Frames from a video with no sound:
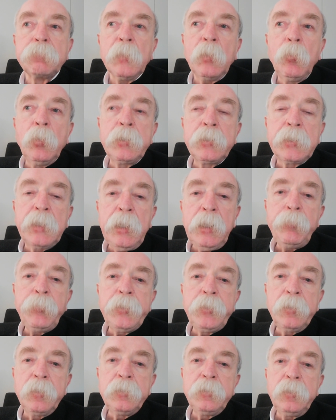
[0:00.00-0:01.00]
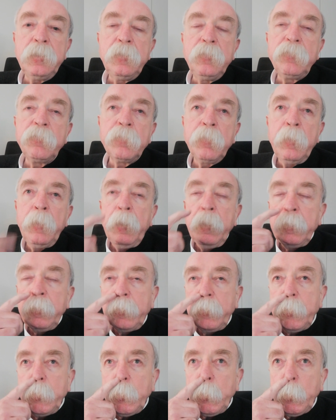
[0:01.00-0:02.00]
what can be done is
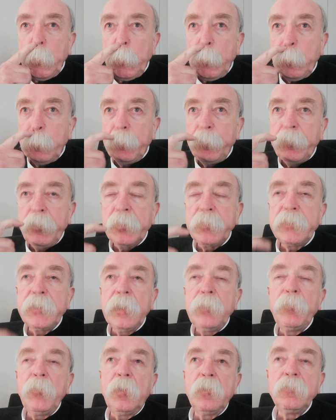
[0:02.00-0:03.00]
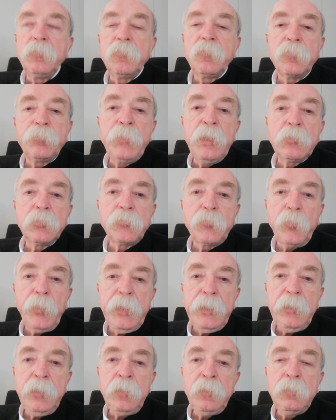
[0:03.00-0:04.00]
to put them on smell
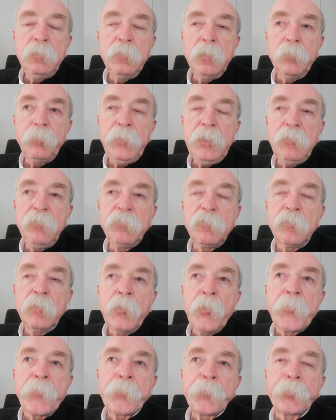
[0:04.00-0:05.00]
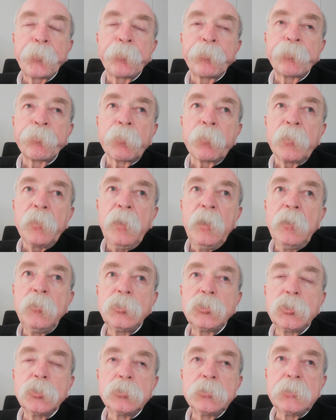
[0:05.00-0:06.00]
training. That means they
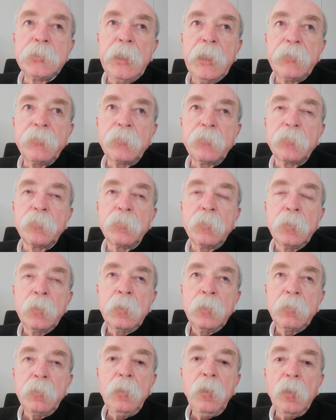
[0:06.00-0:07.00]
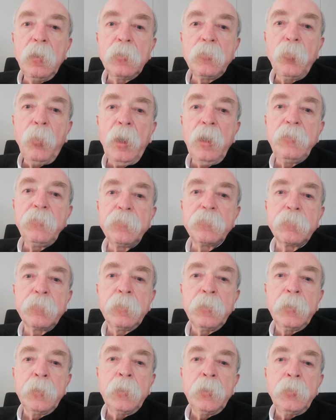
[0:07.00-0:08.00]
should get, they are advised
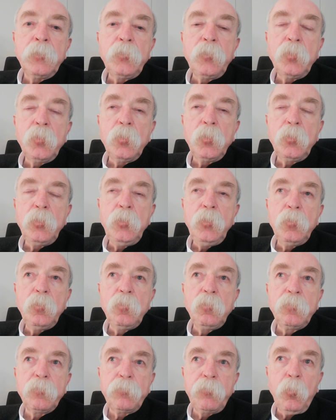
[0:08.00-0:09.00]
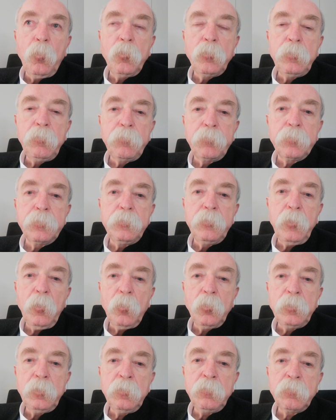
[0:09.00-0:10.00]
to use four different
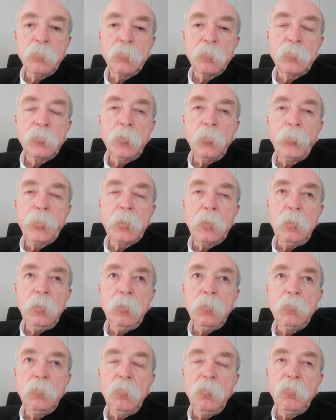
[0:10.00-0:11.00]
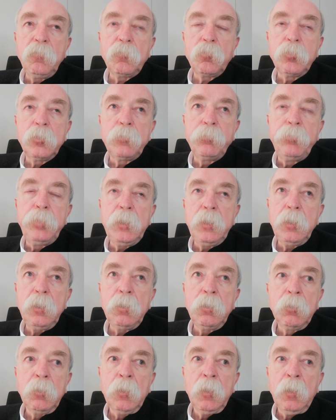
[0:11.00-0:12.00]
odors. Typically, these would
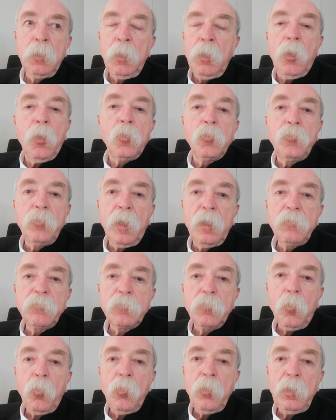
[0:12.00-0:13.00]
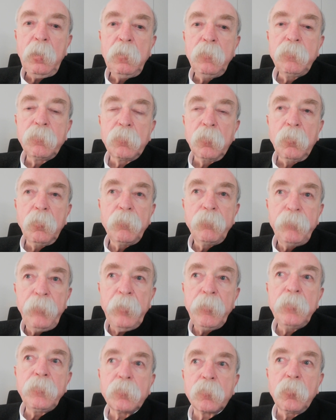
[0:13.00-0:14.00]
be odorized oils or
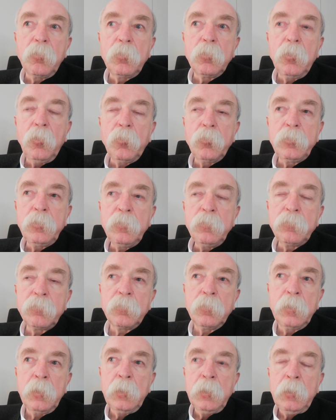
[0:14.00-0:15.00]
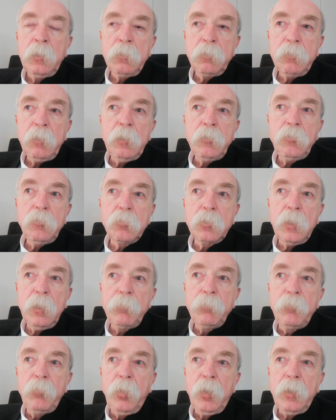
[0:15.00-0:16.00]
very strong odors that you
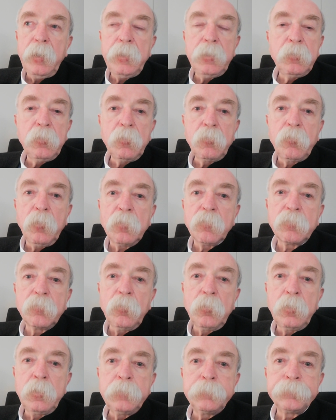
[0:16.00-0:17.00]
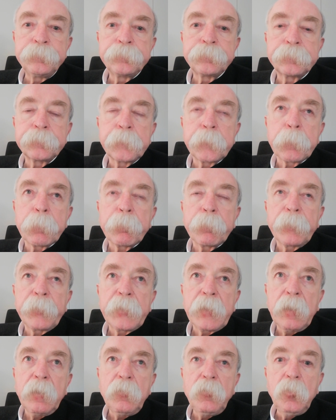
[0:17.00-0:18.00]
can buy in a drugstore.
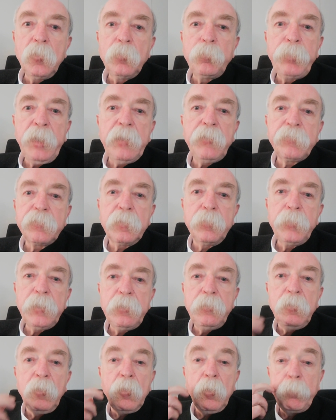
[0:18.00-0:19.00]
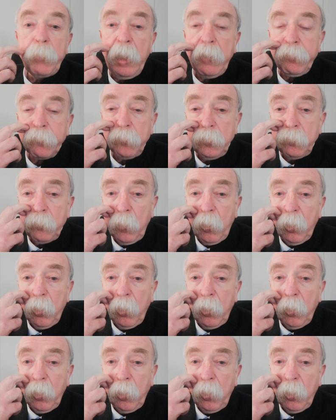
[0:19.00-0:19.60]
You place them in your bathroom,